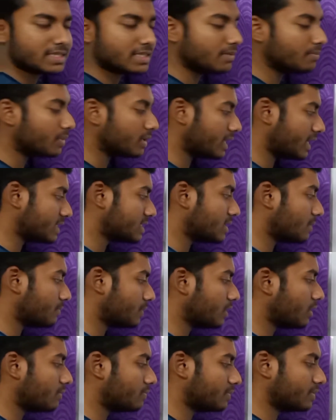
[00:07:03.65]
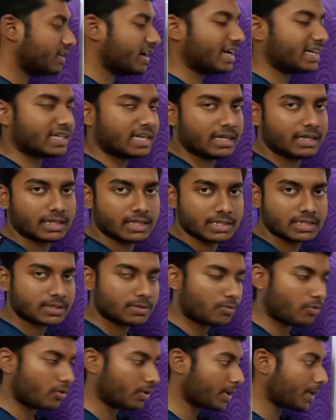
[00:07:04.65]
simple example of
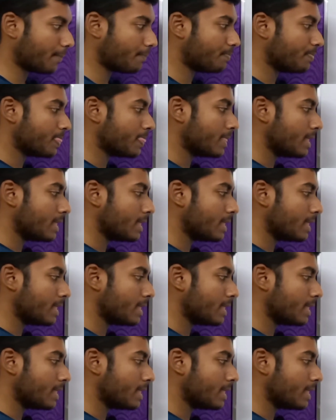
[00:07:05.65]
rectangles. Okay,